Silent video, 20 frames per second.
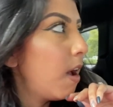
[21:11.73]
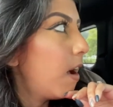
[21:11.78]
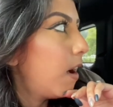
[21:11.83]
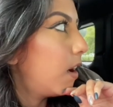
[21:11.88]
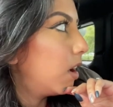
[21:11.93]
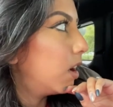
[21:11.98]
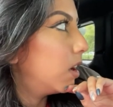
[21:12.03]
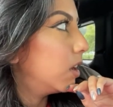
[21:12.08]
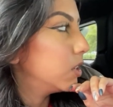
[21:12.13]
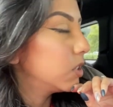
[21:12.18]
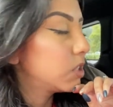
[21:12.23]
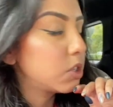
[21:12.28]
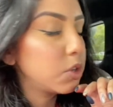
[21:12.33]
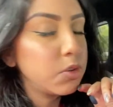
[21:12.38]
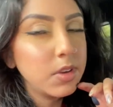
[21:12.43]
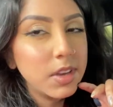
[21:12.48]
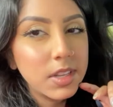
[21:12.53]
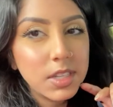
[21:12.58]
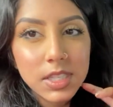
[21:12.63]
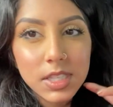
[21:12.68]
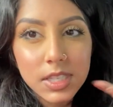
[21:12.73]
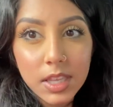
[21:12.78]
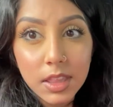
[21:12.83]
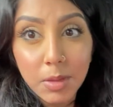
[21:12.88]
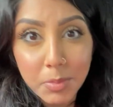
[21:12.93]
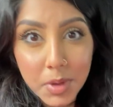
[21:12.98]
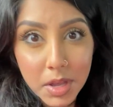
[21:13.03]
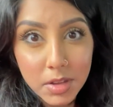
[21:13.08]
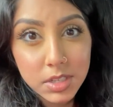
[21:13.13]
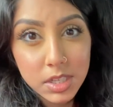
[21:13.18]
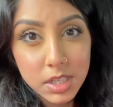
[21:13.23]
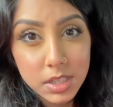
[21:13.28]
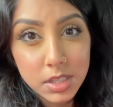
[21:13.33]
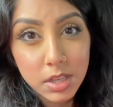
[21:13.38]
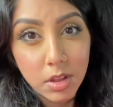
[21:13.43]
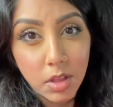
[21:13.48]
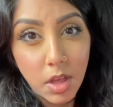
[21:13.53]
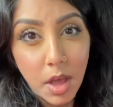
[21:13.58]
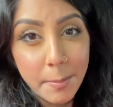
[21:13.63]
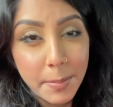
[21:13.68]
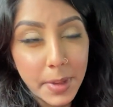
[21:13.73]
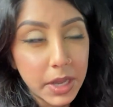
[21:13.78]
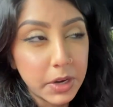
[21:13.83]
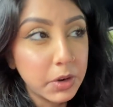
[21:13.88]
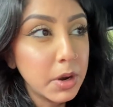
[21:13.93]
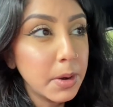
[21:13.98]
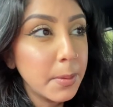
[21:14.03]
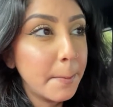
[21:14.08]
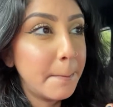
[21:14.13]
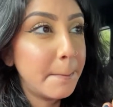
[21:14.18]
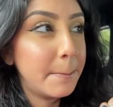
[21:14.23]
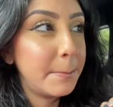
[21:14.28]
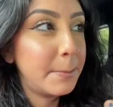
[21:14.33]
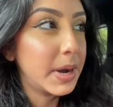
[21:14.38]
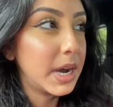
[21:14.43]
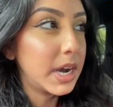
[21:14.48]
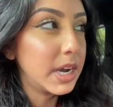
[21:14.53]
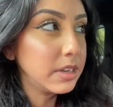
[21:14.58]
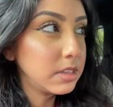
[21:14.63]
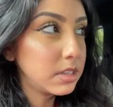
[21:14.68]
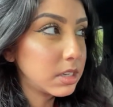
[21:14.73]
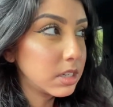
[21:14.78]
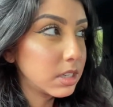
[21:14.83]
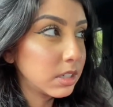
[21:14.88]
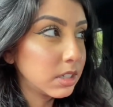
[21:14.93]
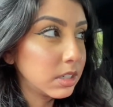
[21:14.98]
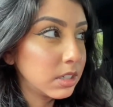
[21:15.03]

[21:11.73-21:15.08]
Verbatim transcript: Uh, so you get to see the mountains a lot better, but